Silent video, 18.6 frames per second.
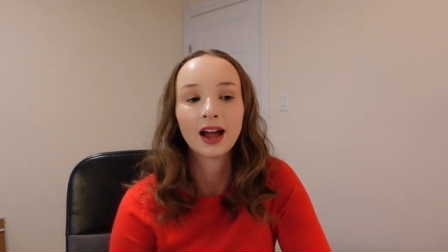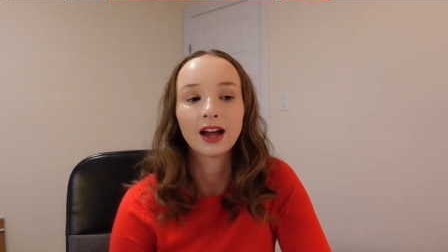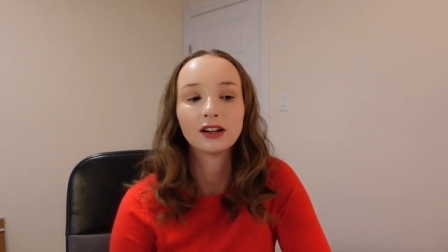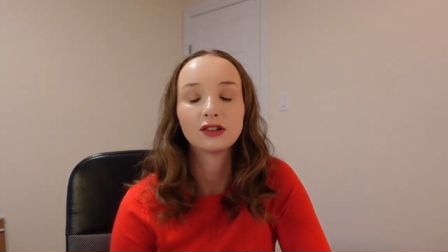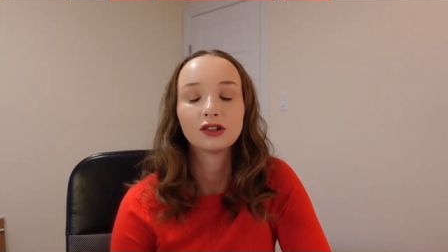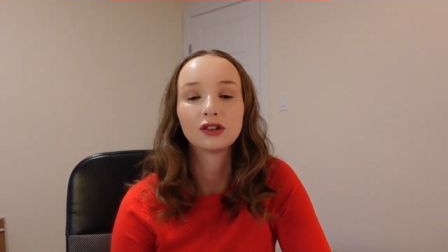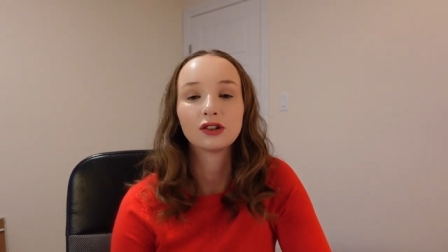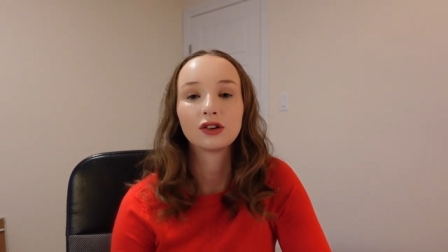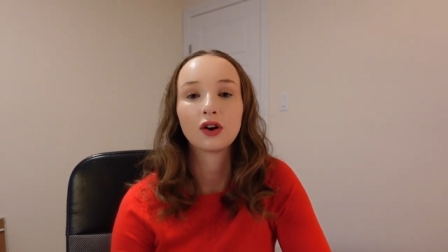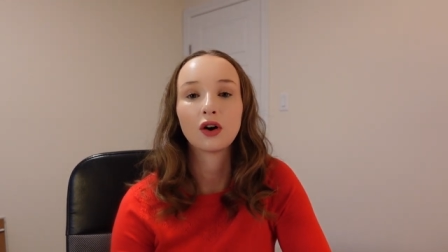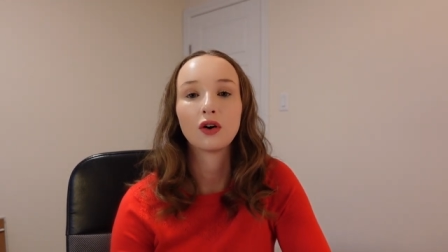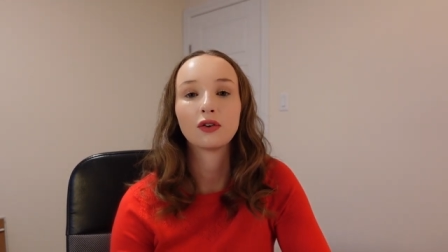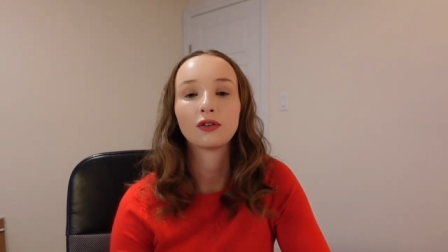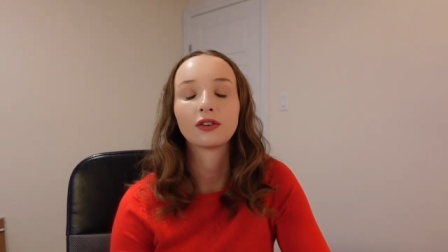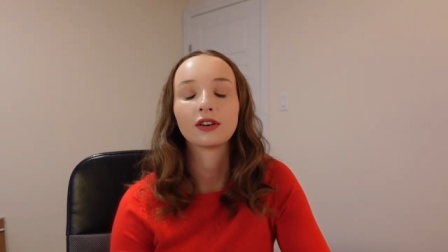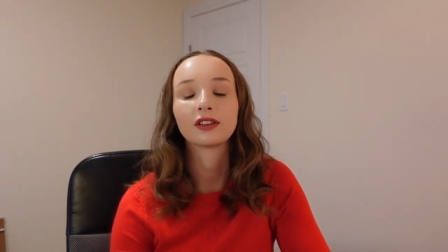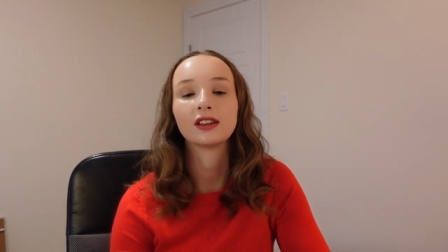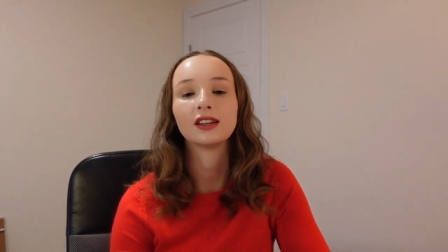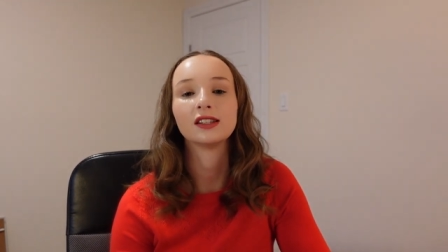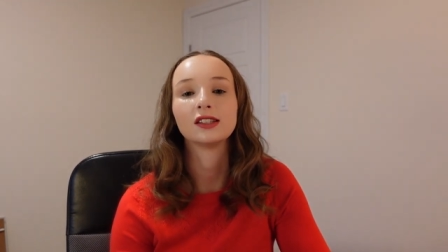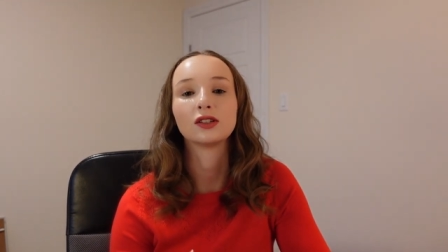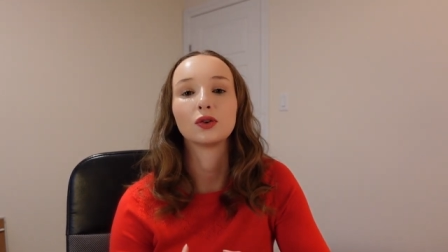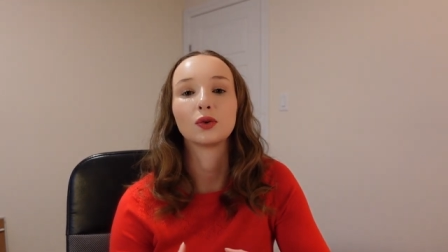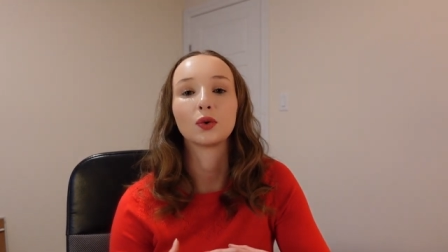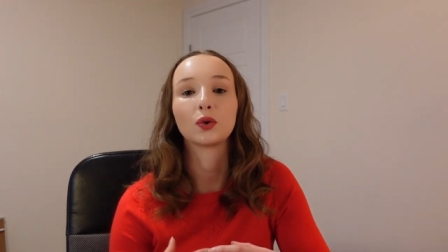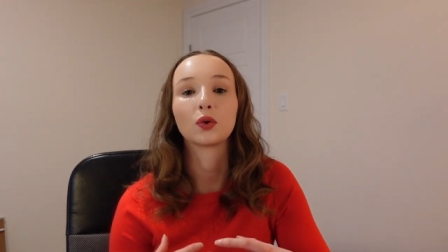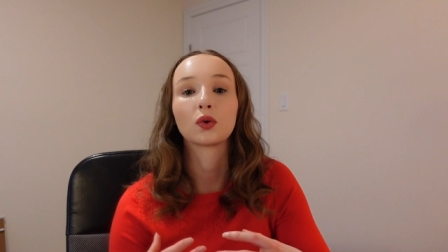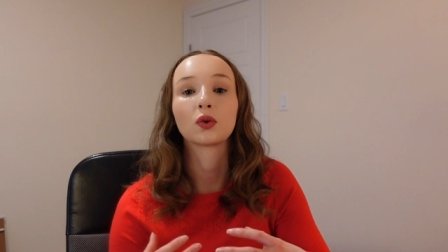and to go for these
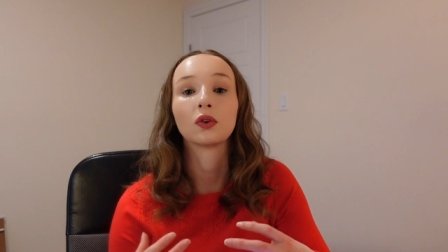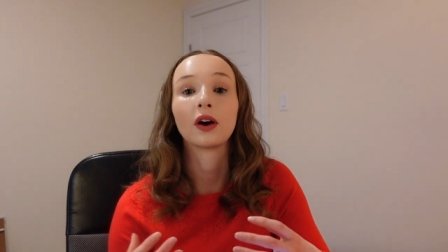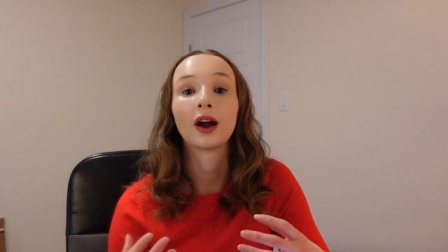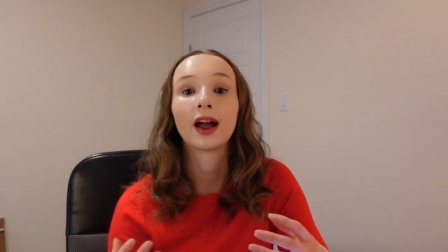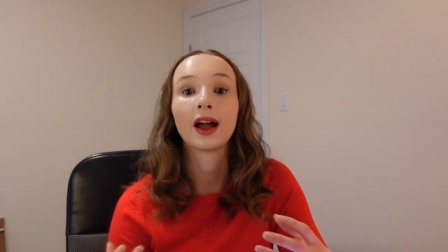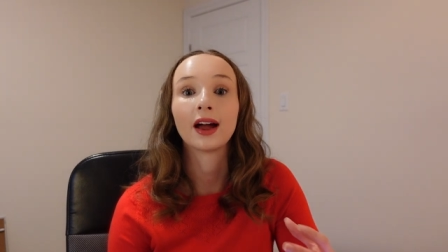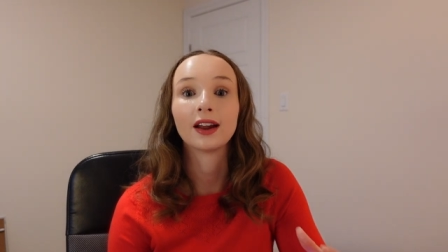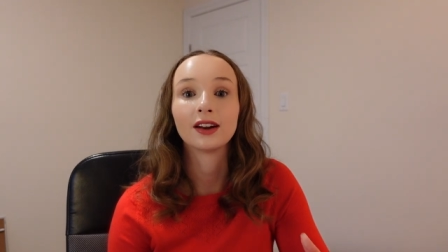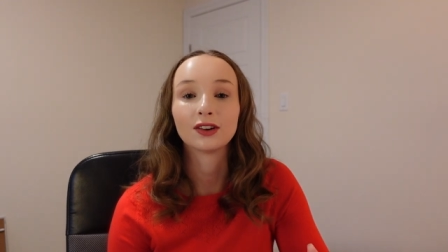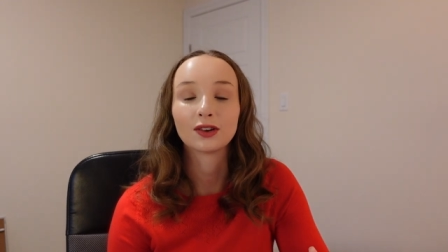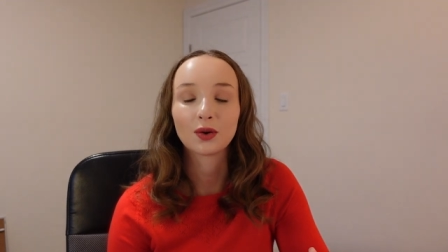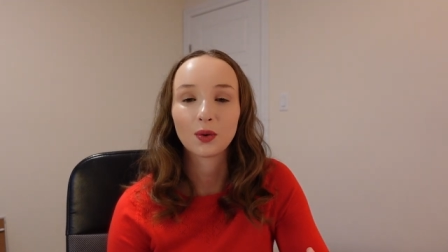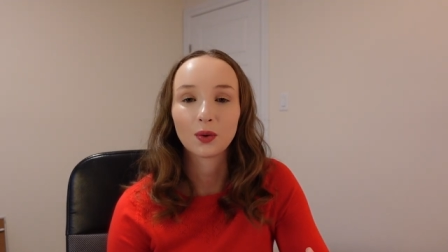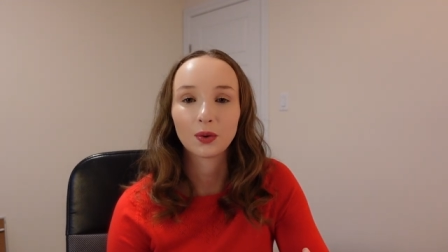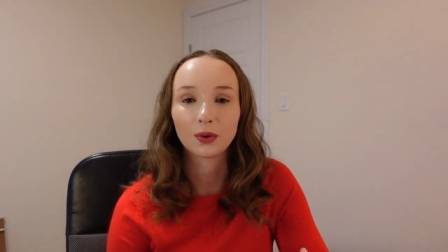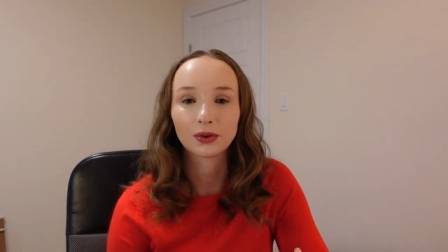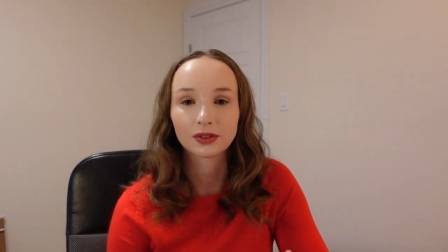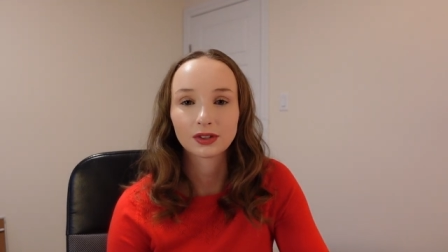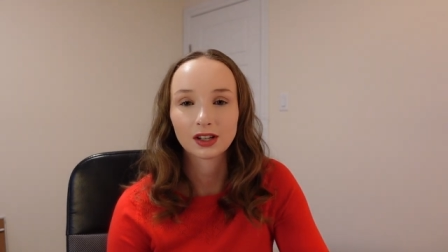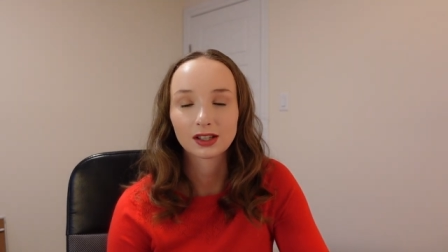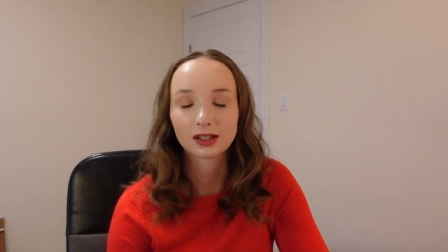grand goals,